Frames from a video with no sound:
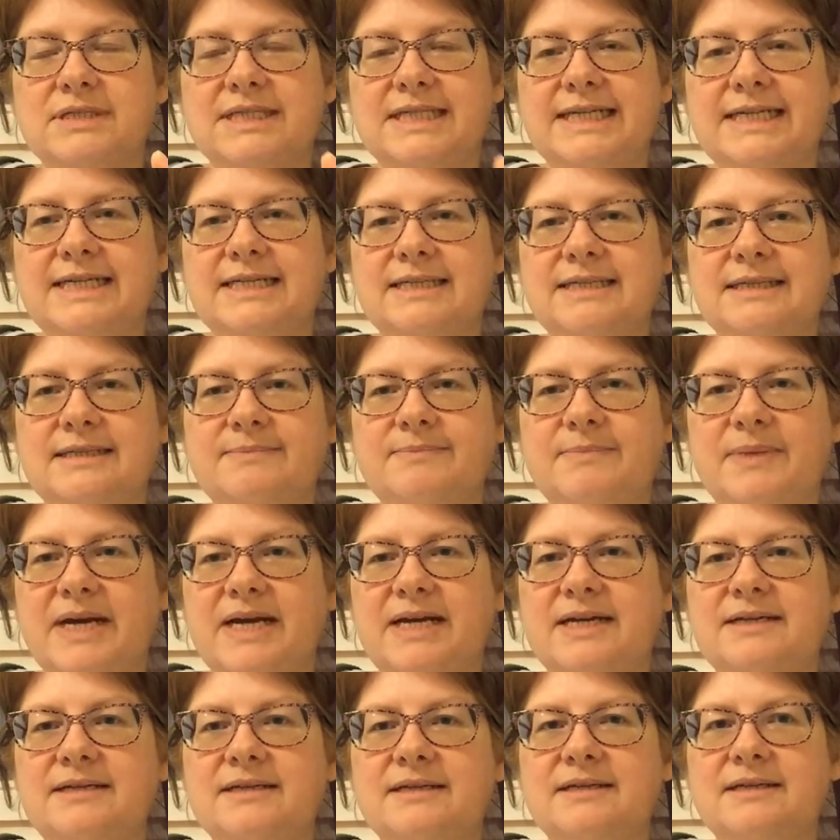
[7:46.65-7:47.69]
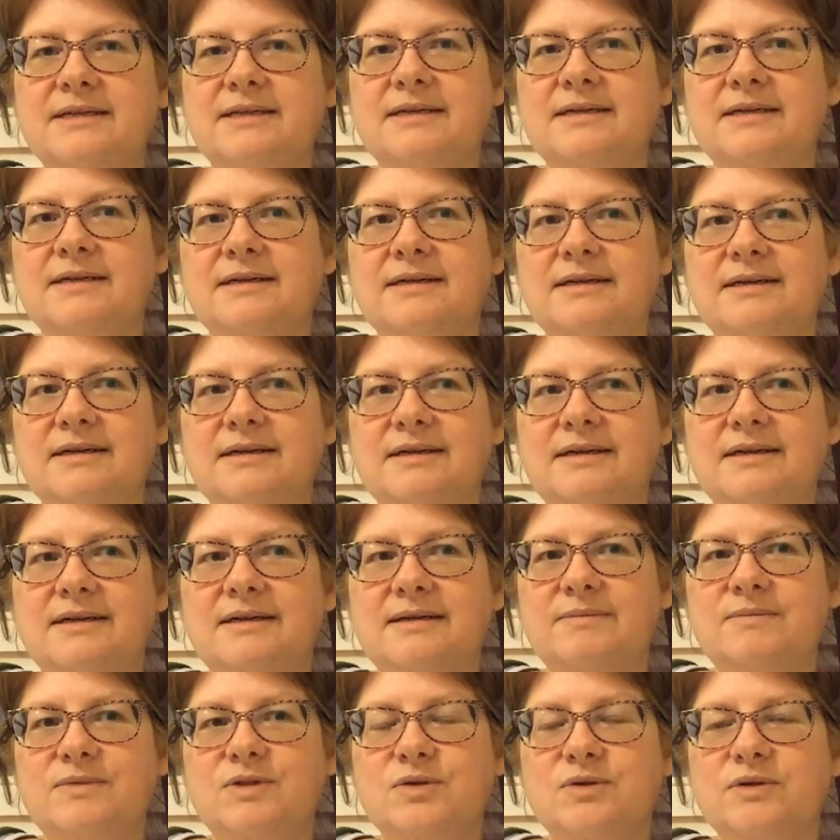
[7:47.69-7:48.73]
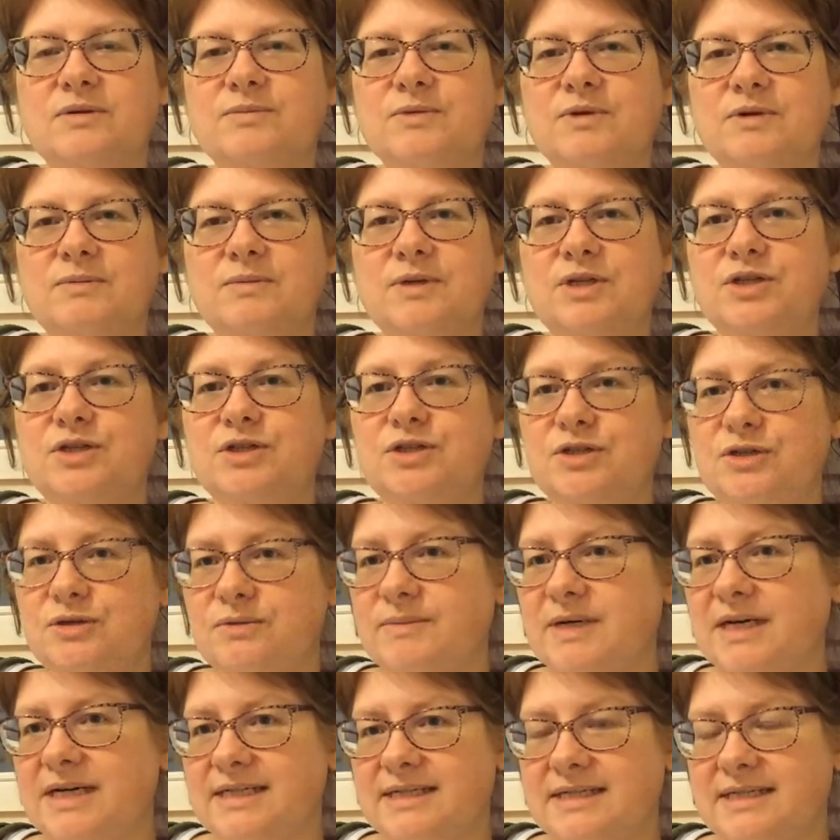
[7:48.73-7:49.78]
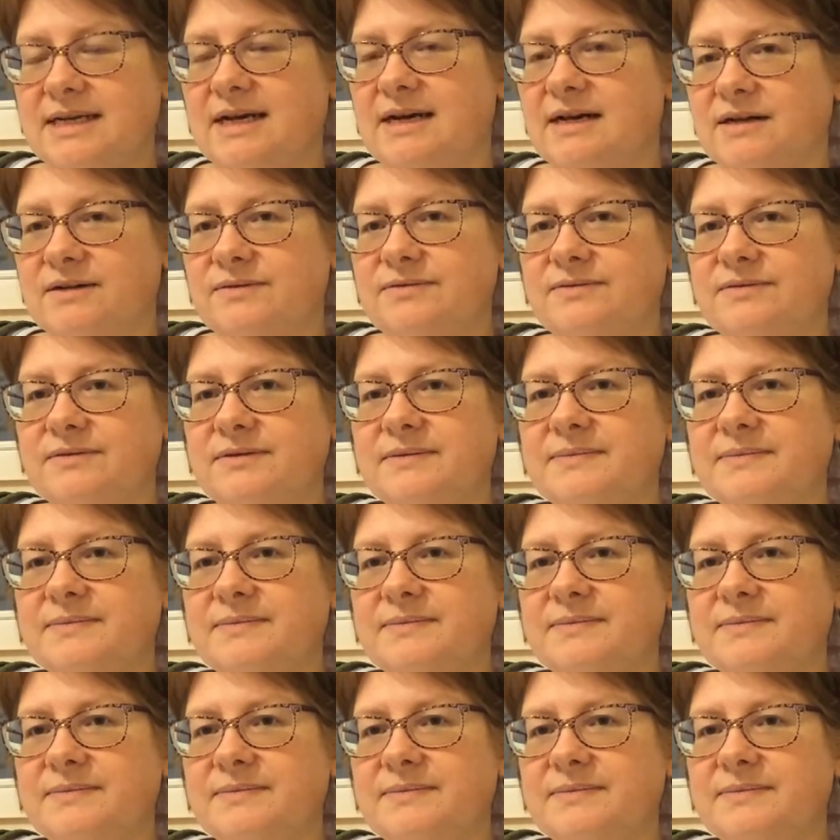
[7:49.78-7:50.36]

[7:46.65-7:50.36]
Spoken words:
6-bed dorm room to myself